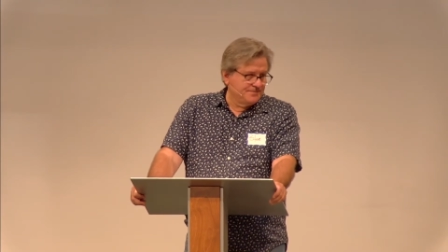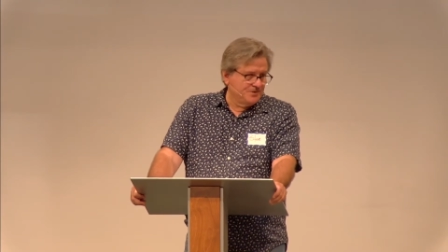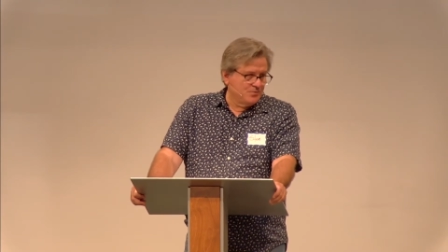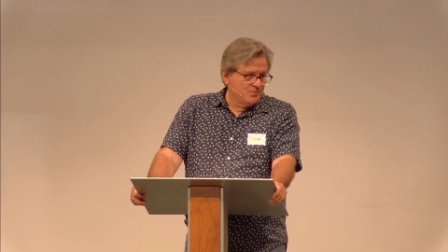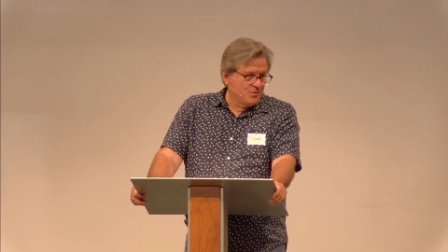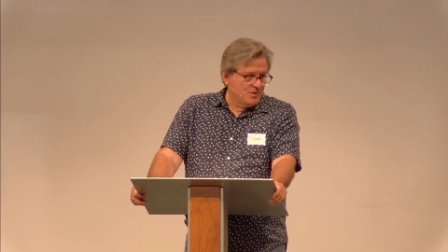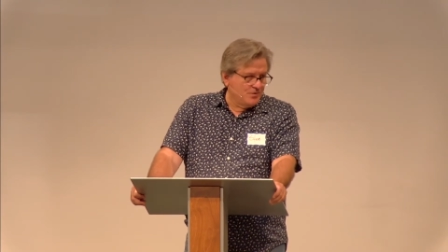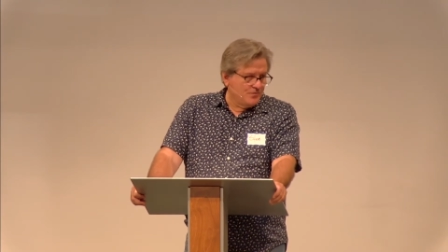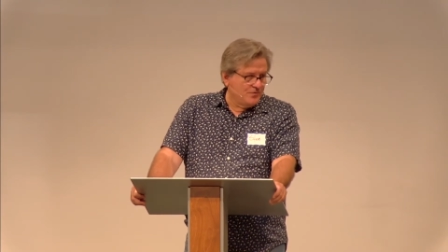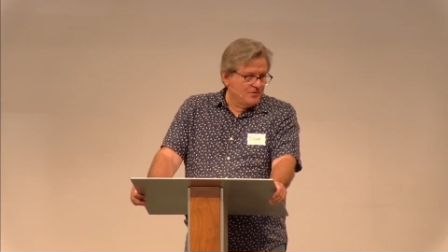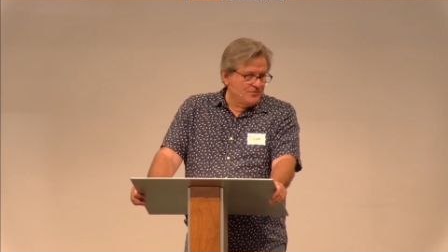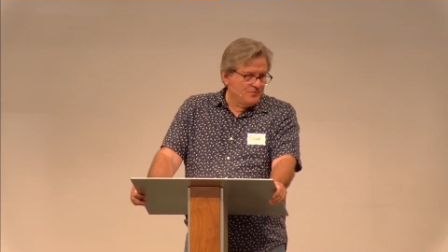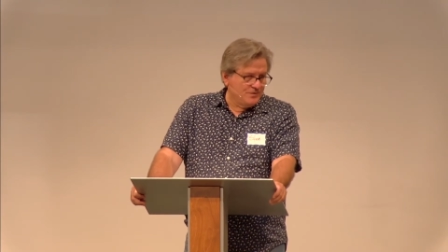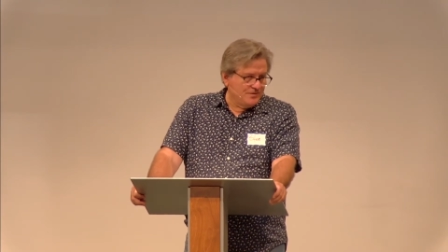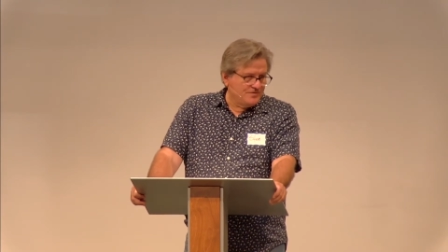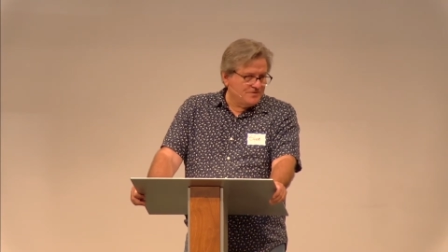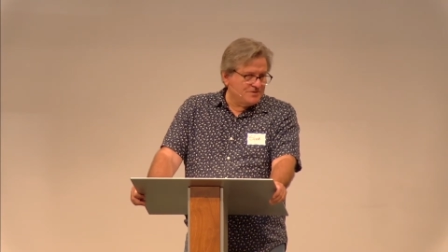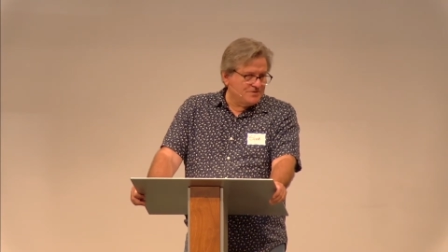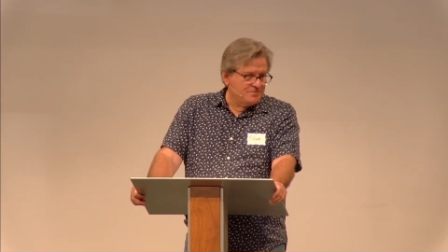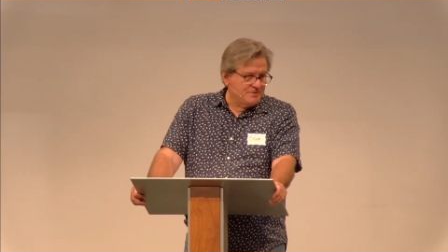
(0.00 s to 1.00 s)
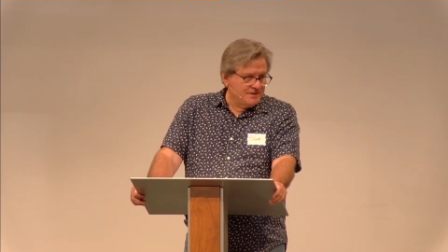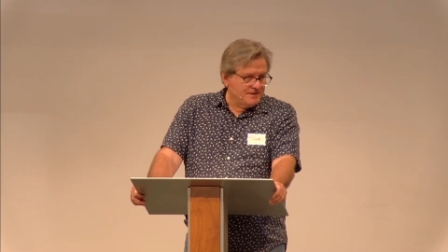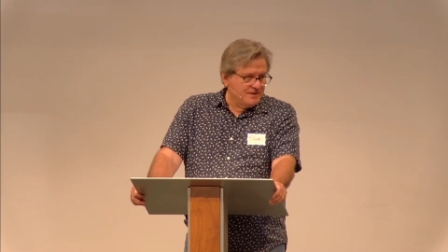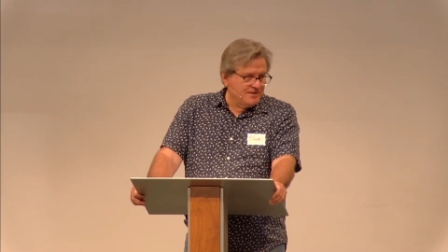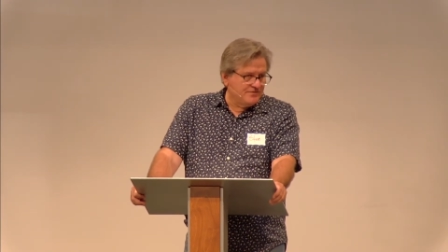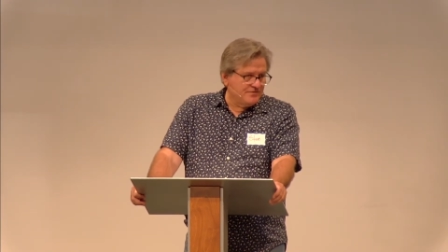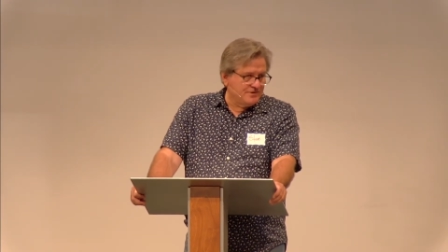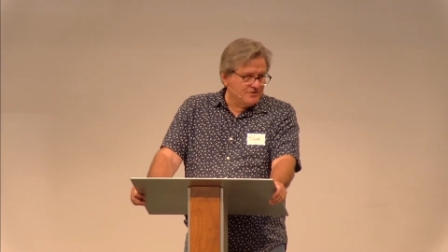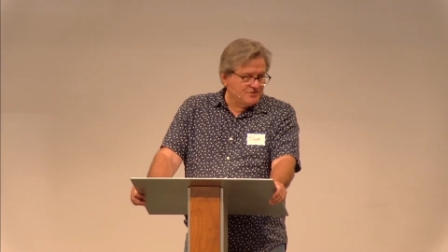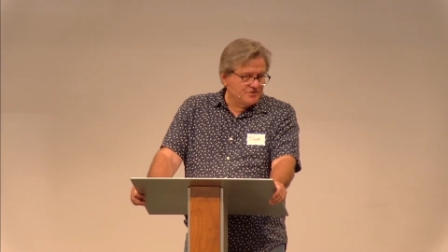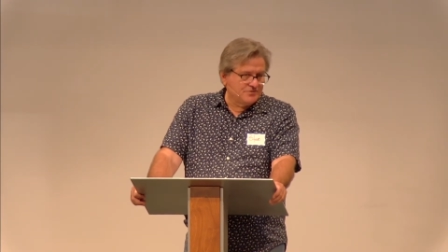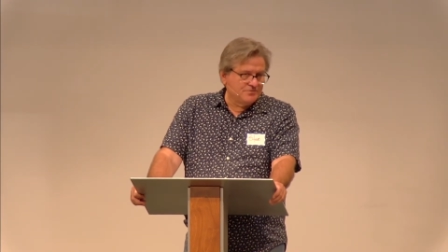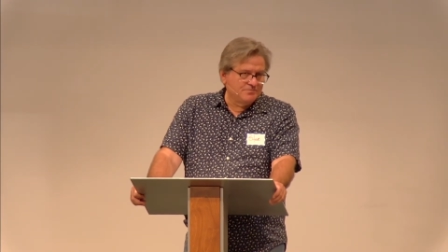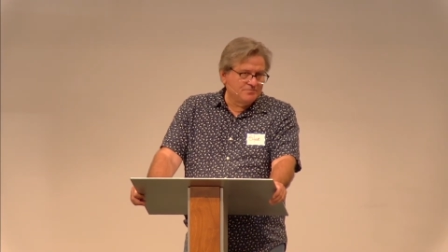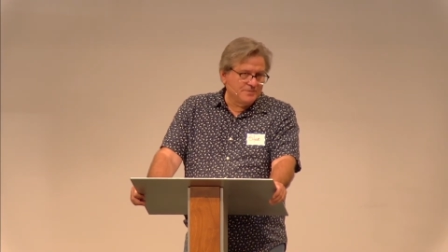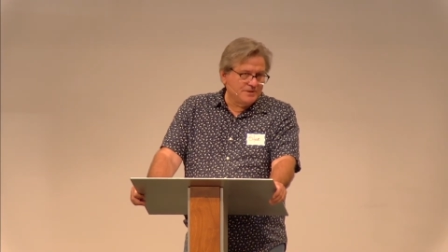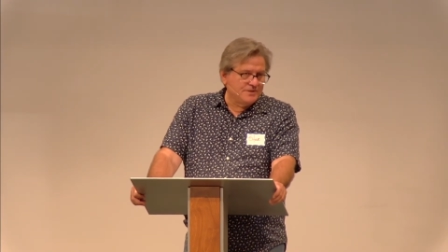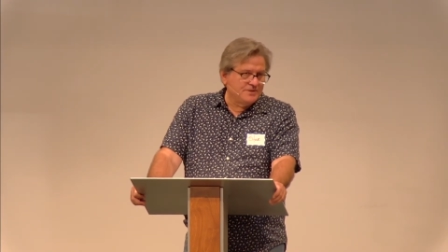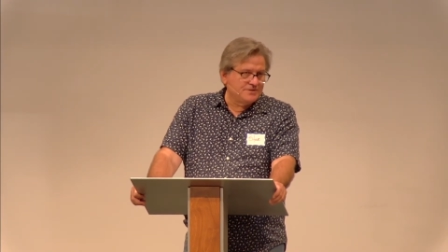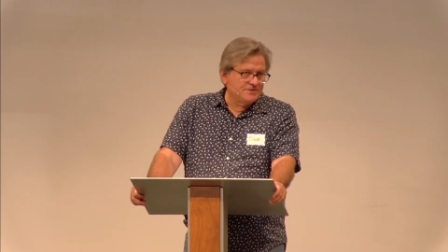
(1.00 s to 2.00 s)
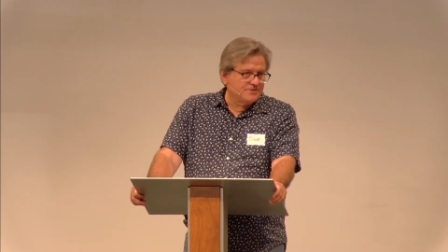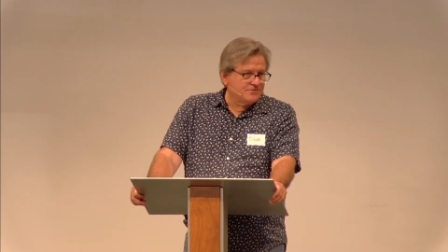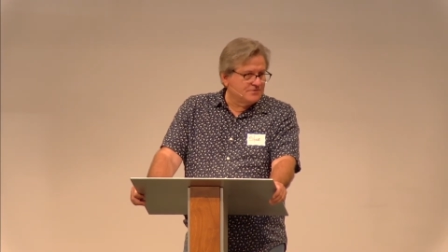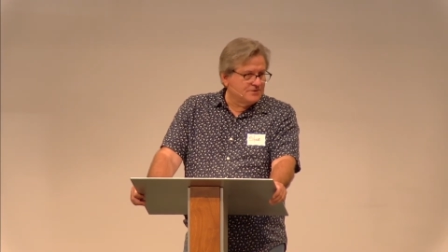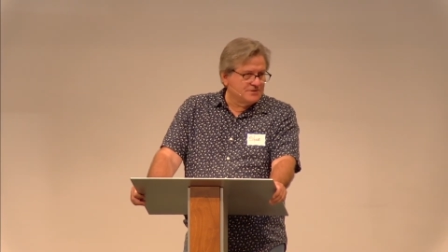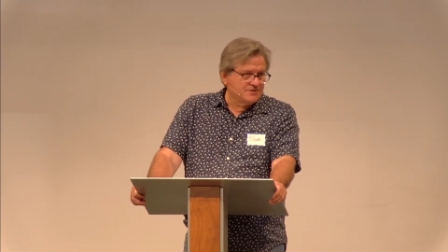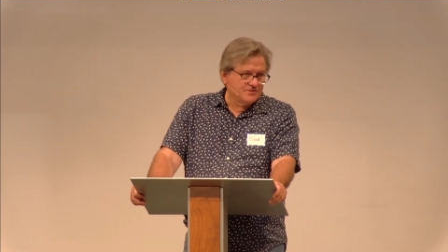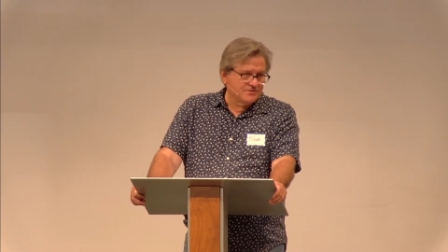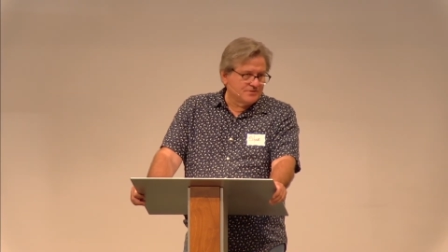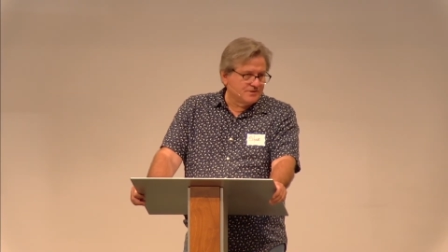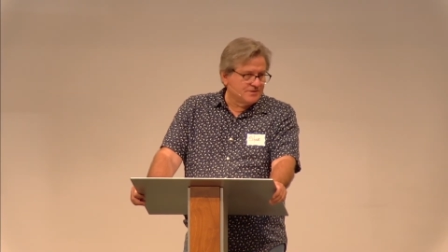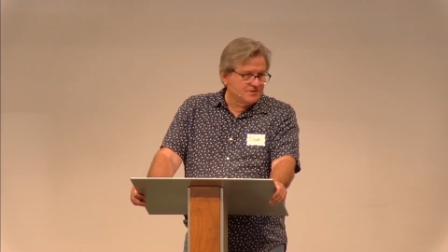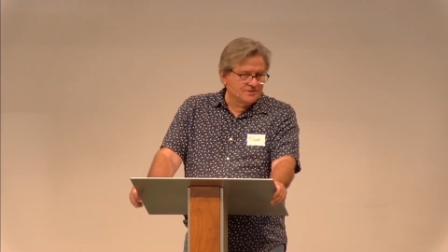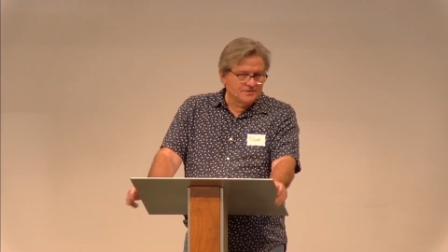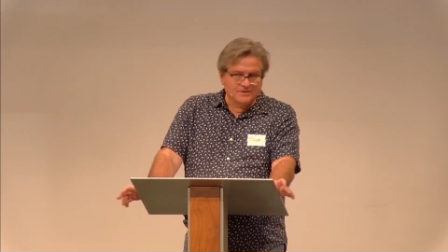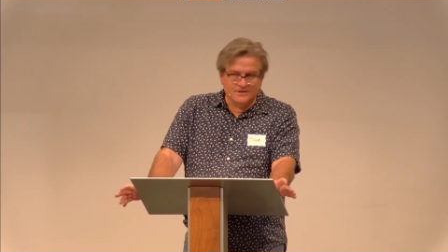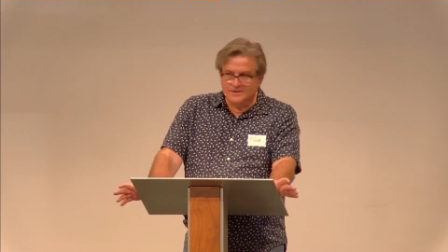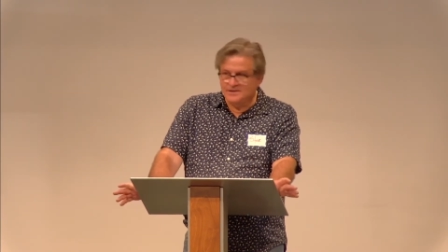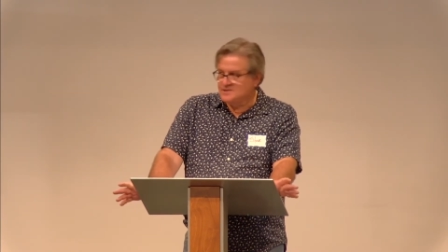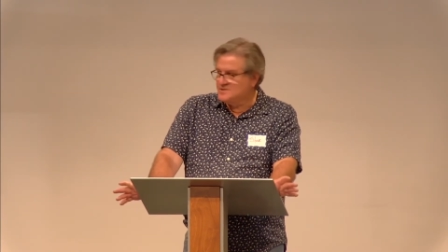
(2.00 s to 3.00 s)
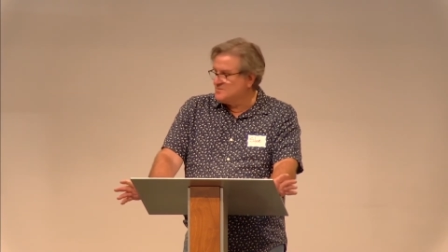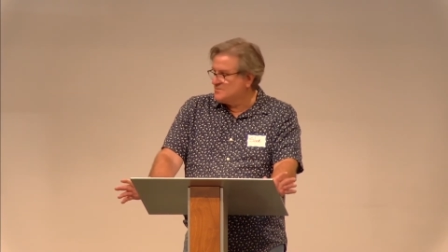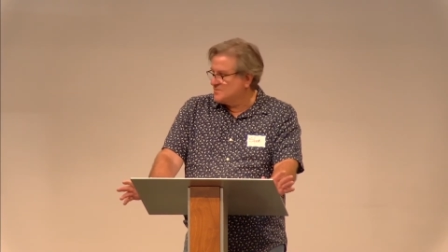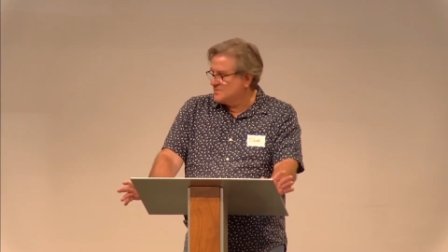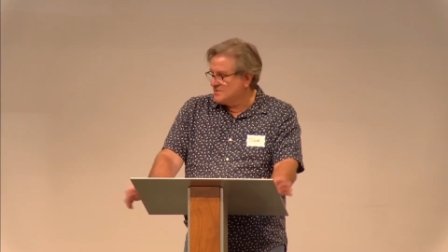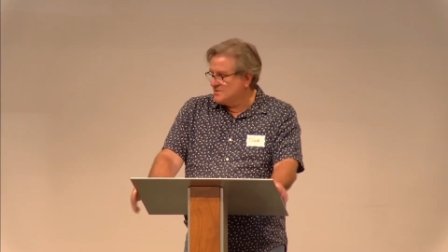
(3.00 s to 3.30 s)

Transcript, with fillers: That what we, we've just been given a tremendous resource in this